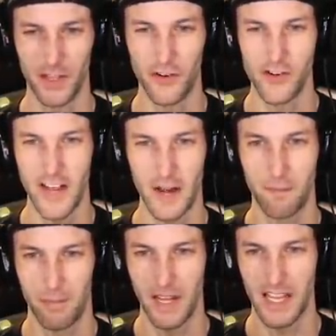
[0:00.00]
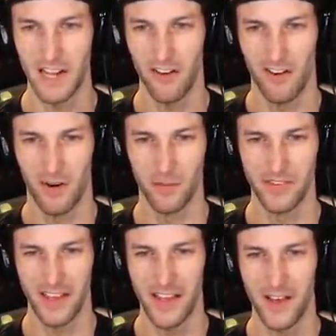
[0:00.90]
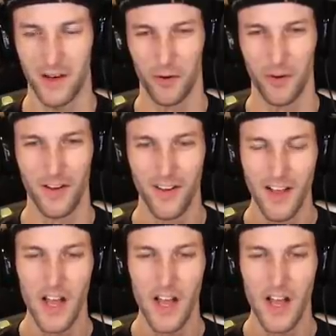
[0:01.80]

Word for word: but they're dead piggy arms. Ew.